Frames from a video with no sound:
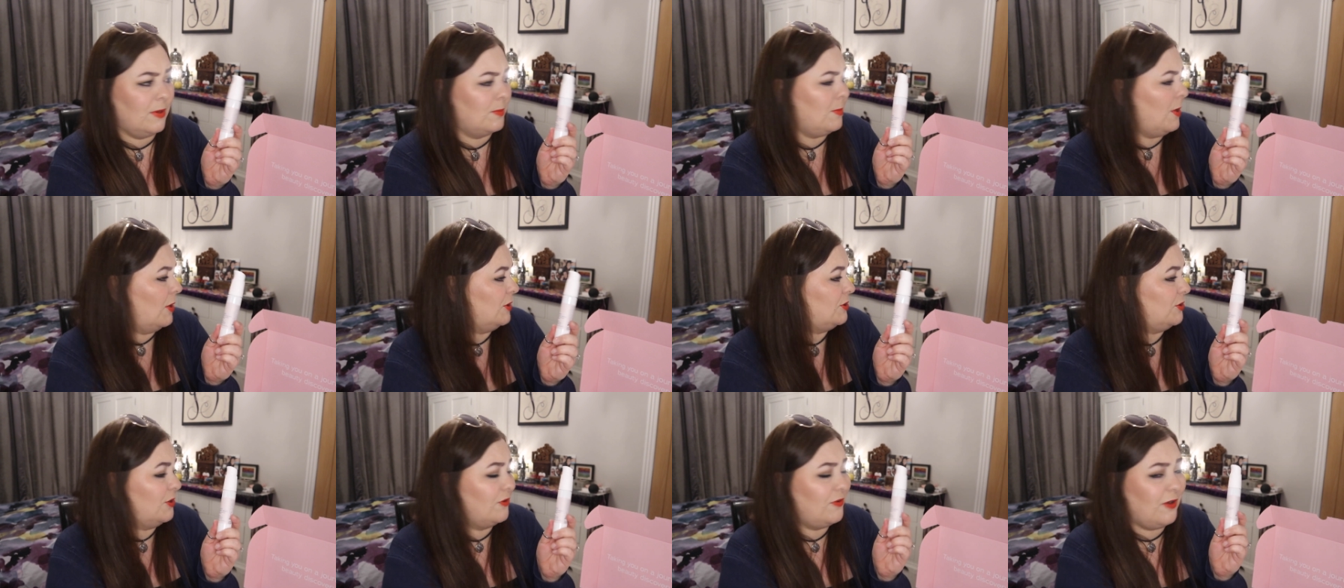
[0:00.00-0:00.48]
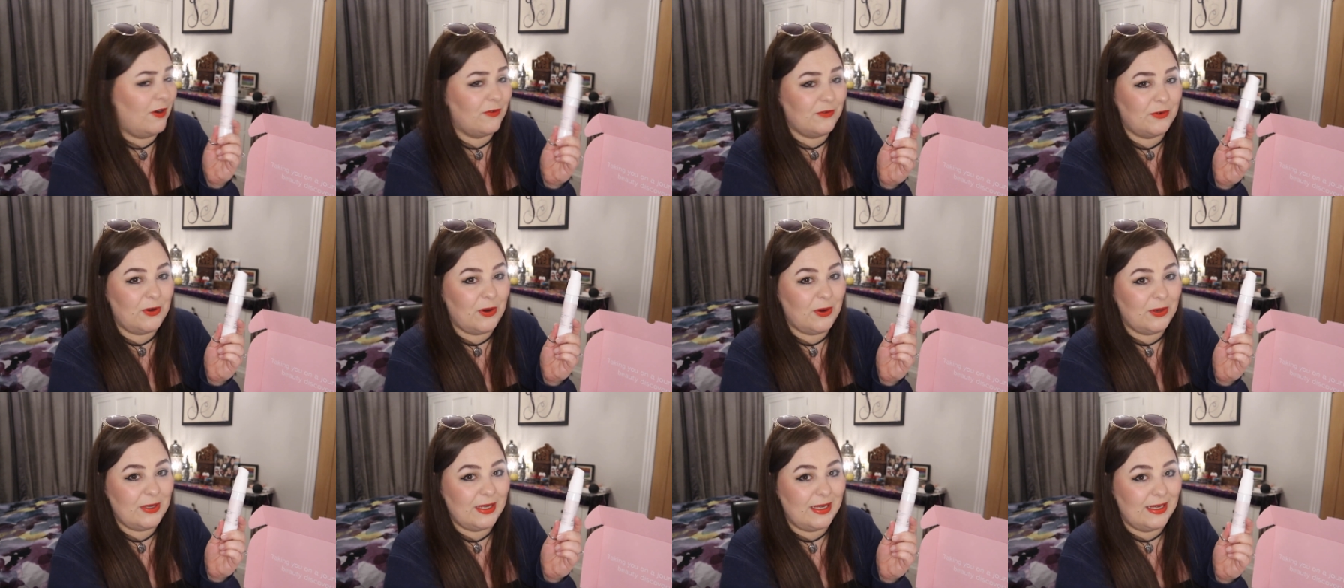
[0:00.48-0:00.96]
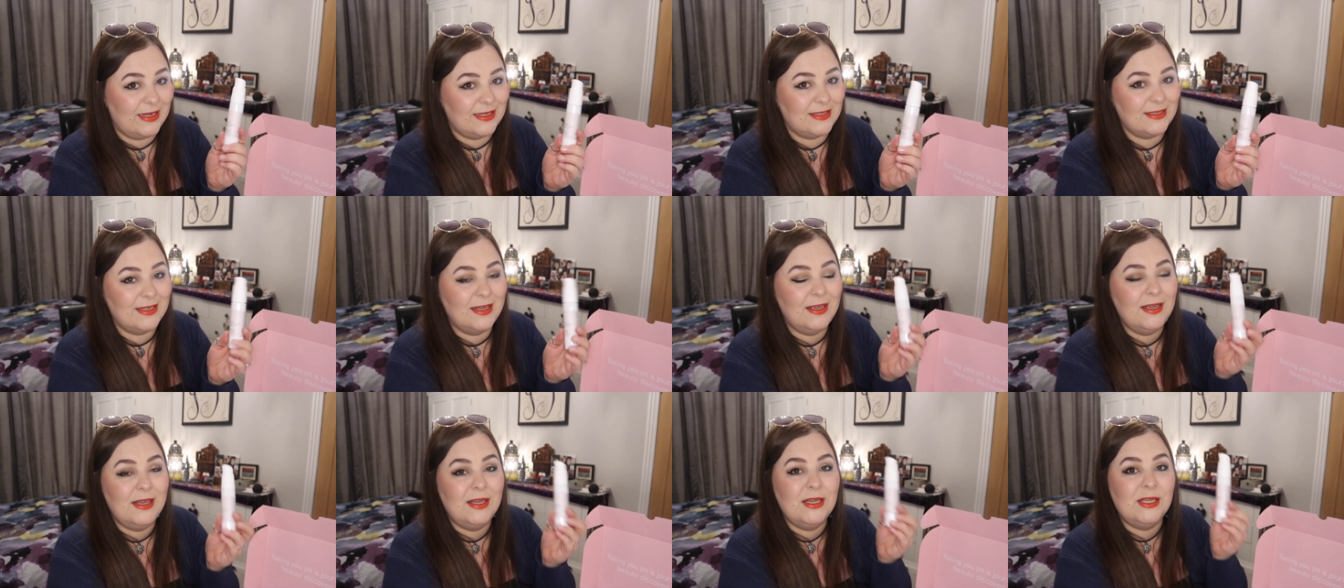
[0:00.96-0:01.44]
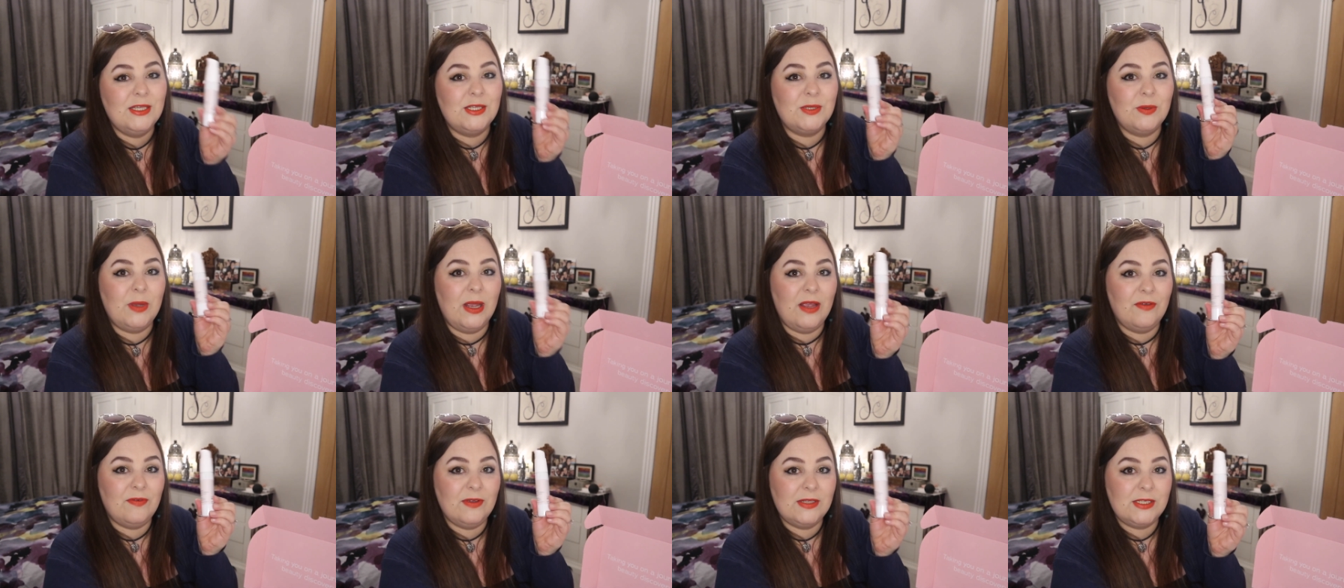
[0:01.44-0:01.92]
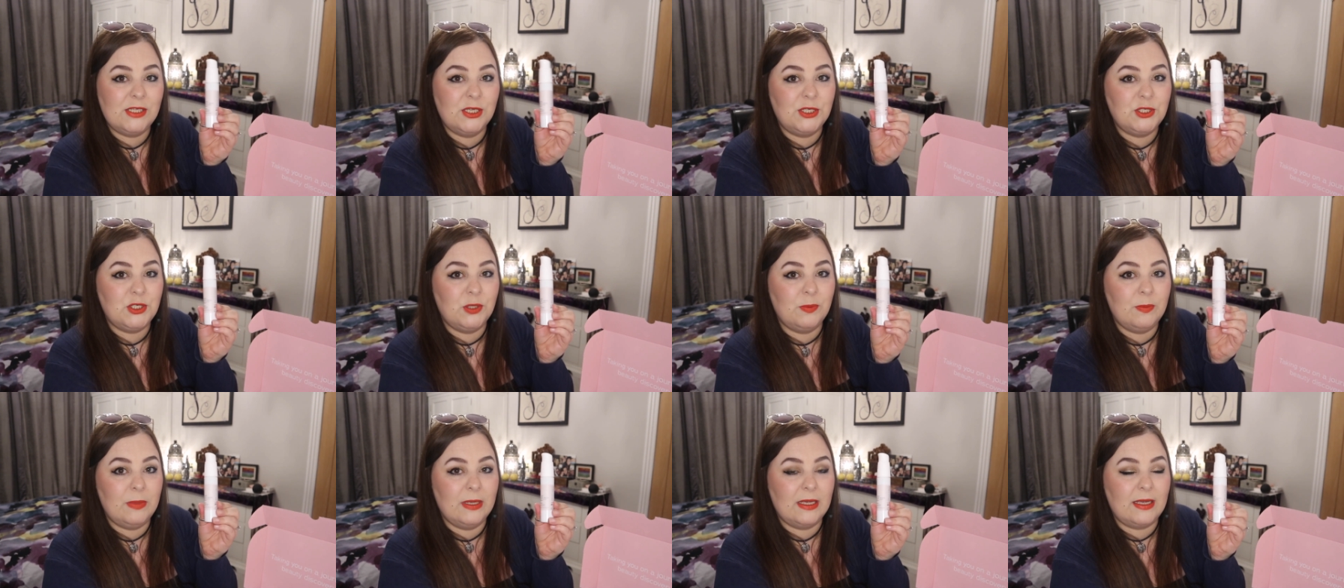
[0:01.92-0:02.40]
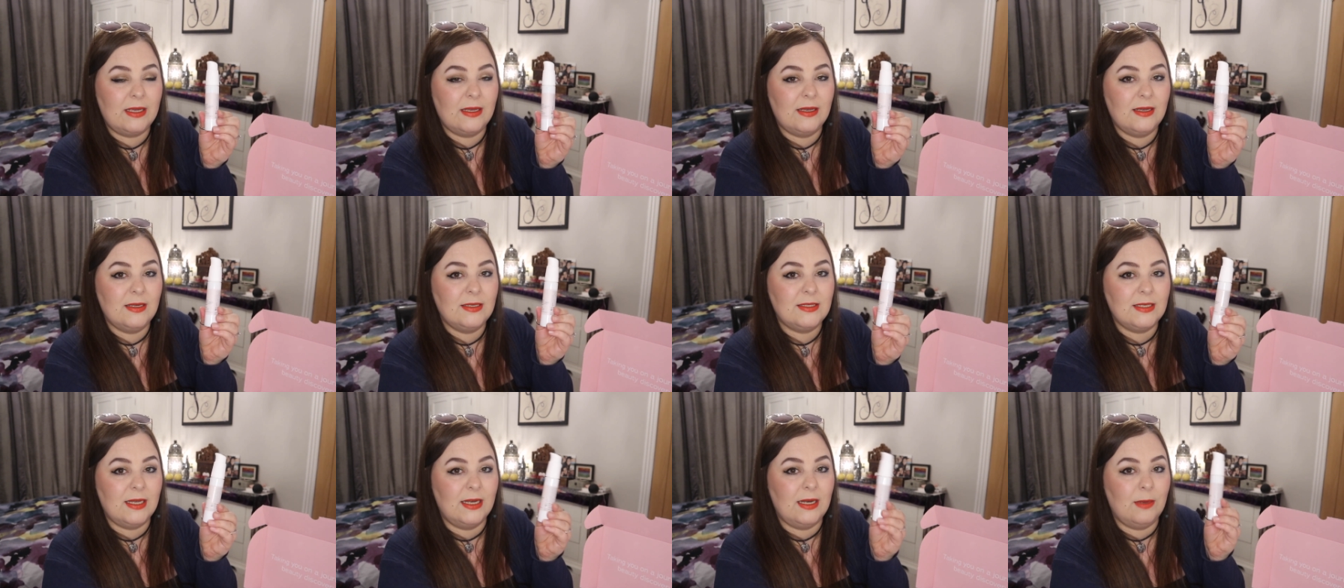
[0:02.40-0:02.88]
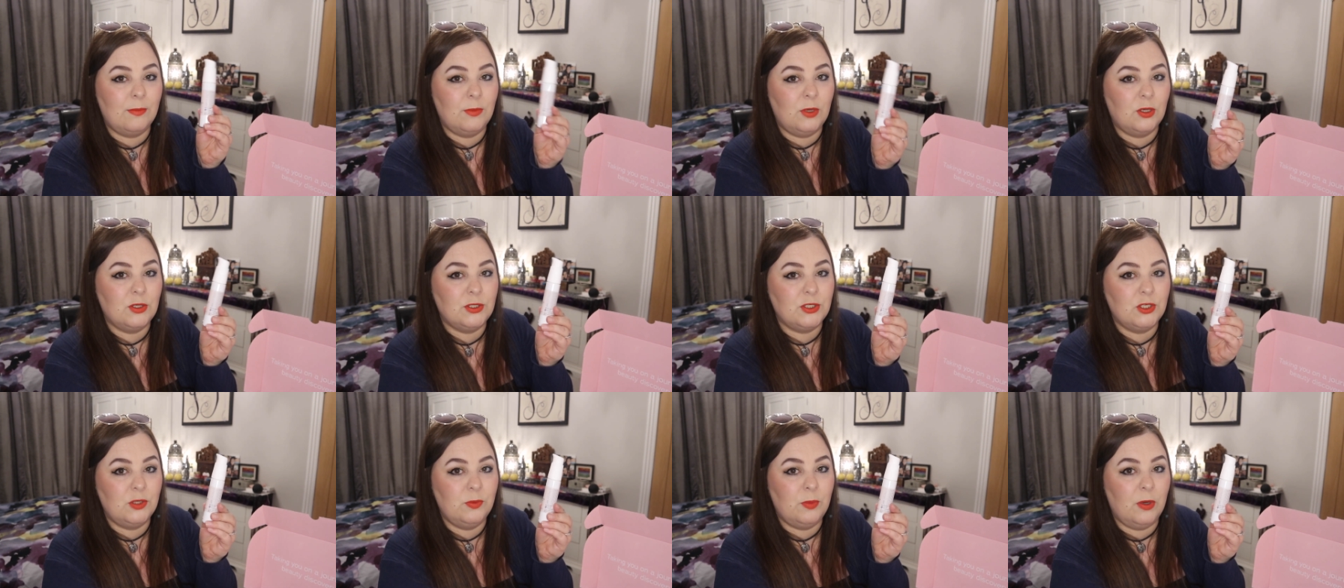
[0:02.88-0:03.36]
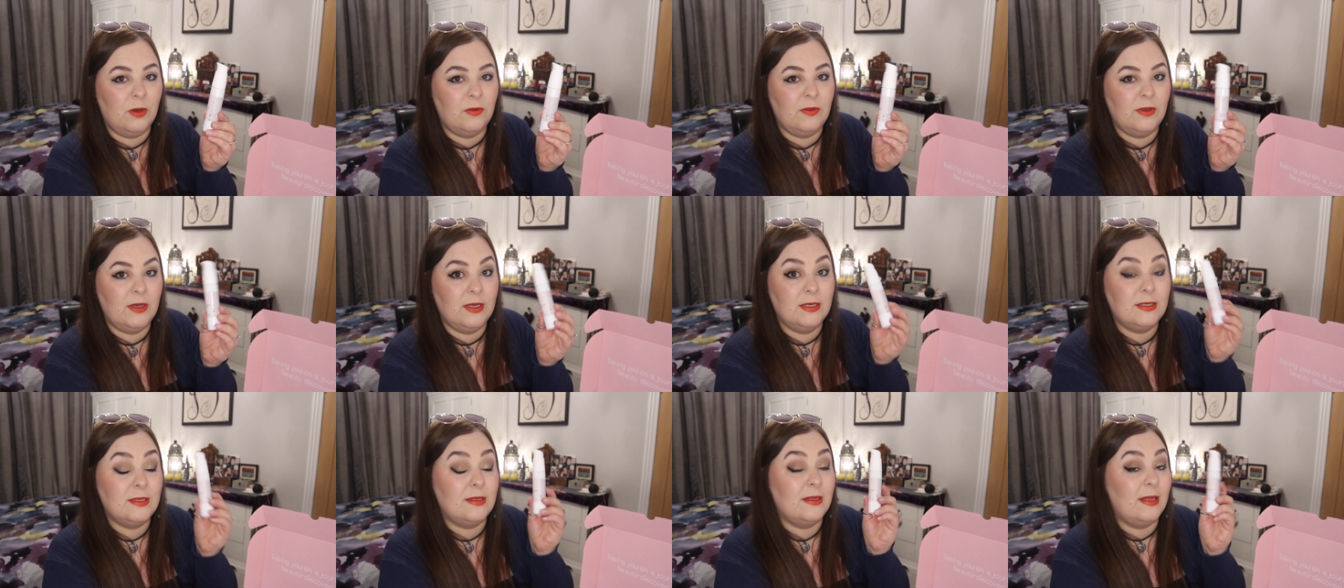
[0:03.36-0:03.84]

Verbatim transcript: I'm not sure if I've got it. So if it's a duplicate and I'm not too bothered,